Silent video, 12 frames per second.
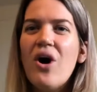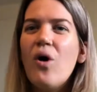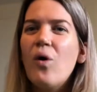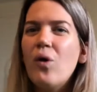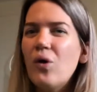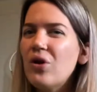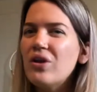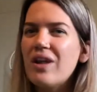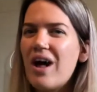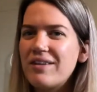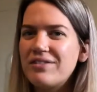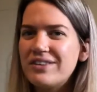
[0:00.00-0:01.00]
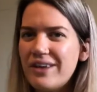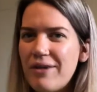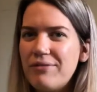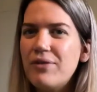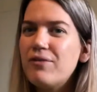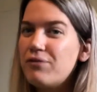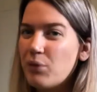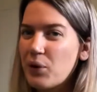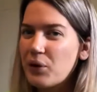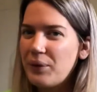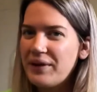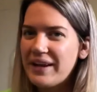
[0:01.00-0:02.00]
a whole lot of stuff for
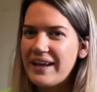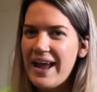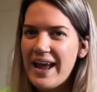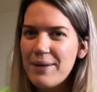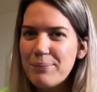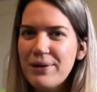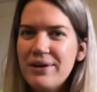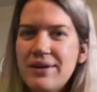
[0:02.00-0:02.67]
going to camp.